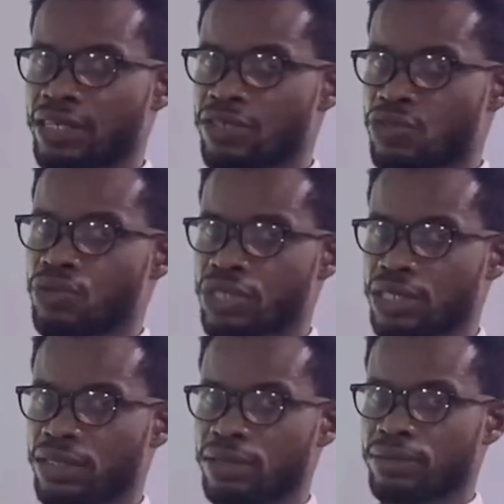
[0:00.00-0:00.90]

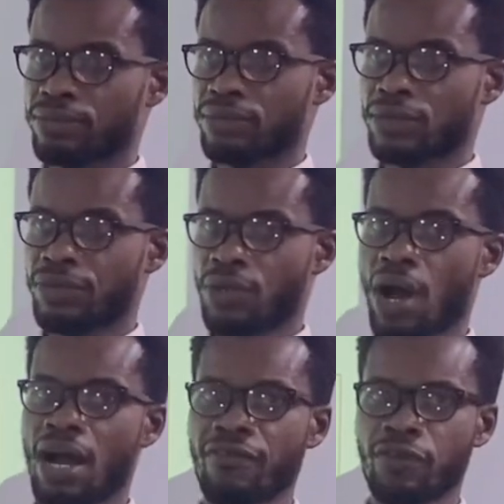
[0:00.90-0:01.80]
institution
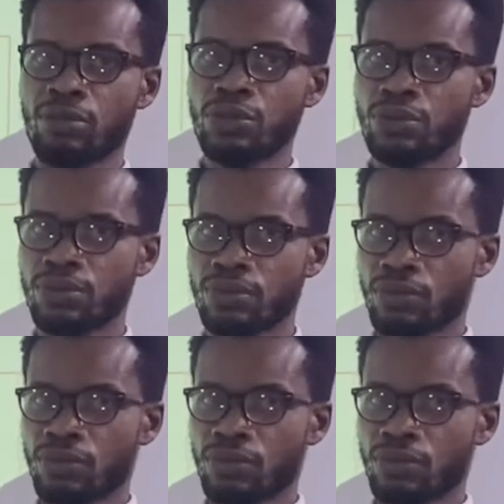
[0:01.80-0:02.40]
require from you,